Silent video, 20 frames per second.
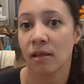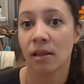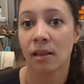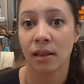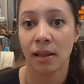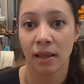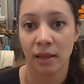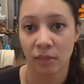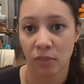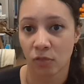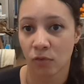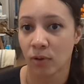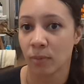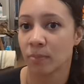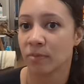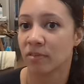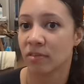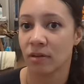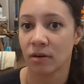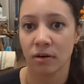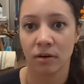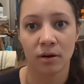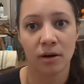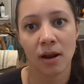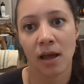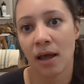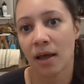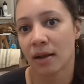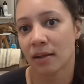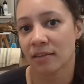like thrips that are
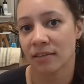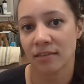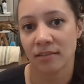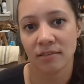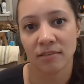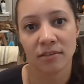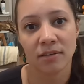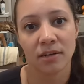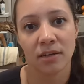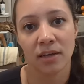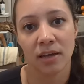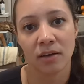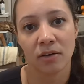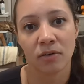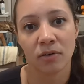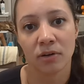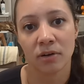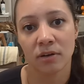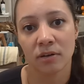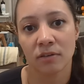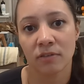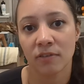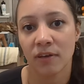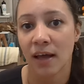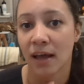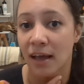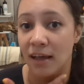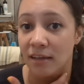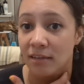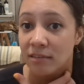not as easy to get rid of
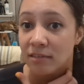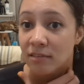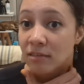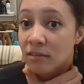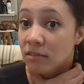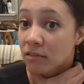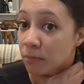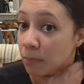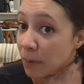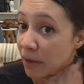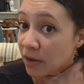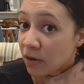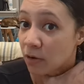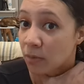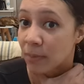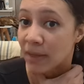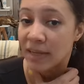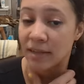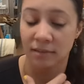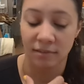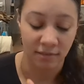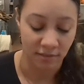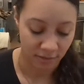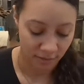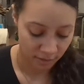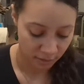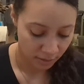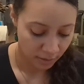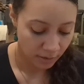as spider mites.